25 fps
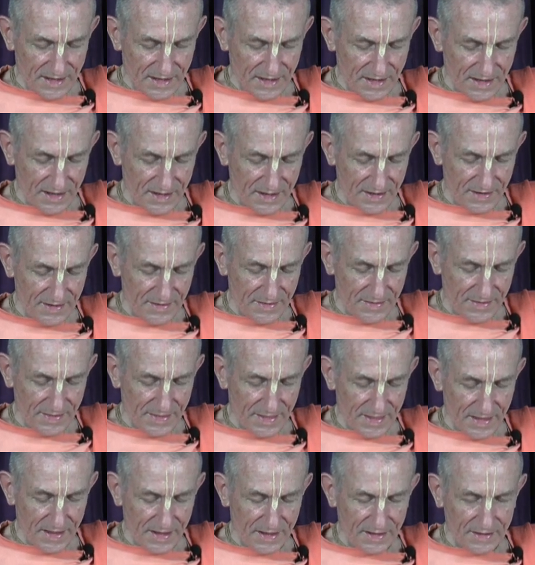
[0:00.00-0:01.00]

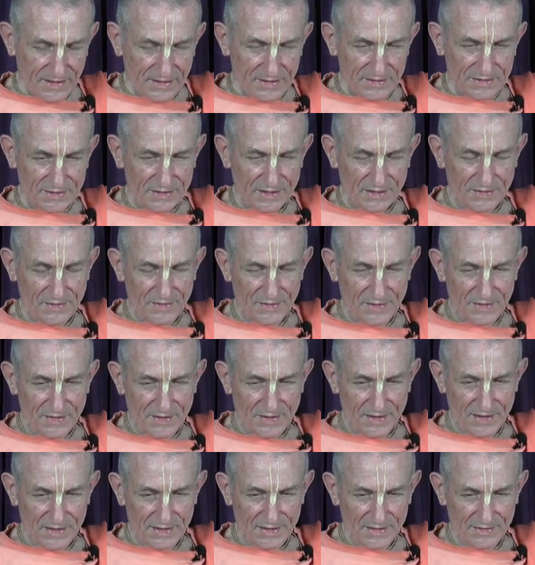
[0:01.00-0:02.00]

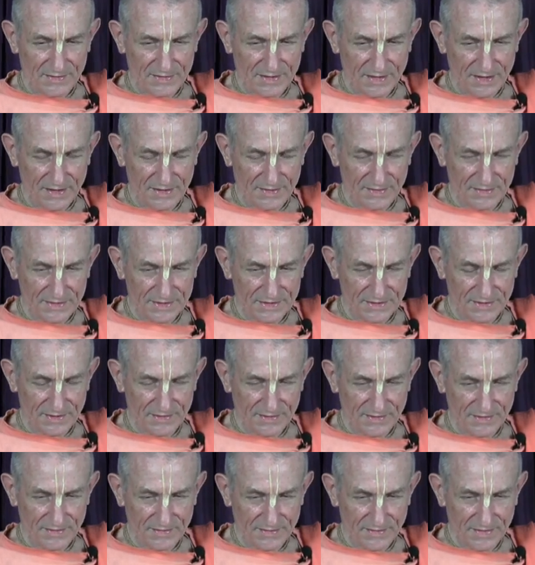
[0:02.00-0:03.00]
Akrura, although he was a
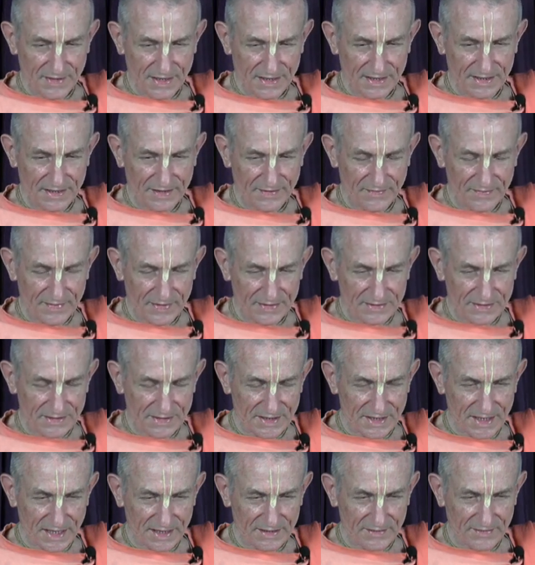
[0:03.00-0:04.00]
relative, most
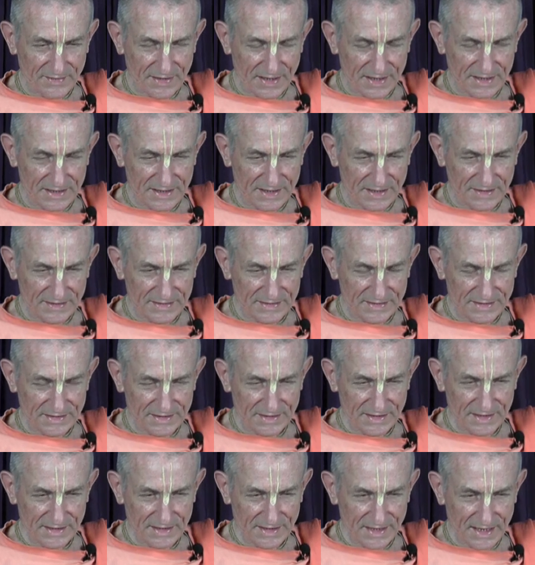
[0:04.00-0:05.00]
of the other relatives,
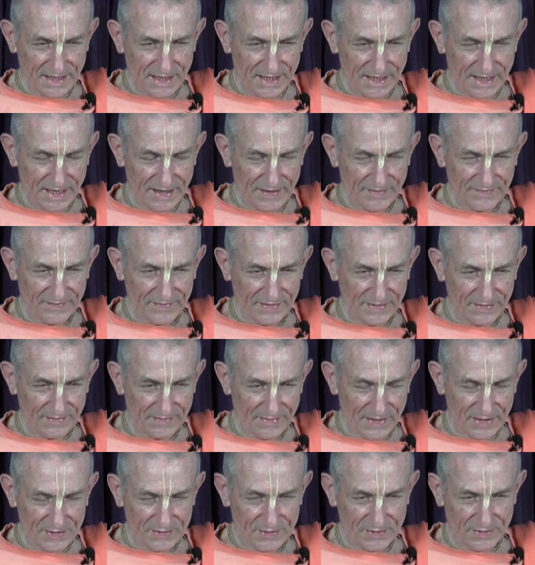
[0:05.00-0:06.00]
they left
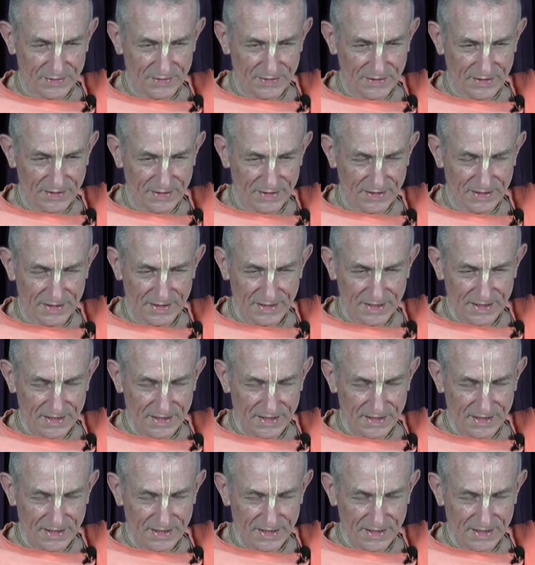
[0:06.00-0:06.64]
Mathura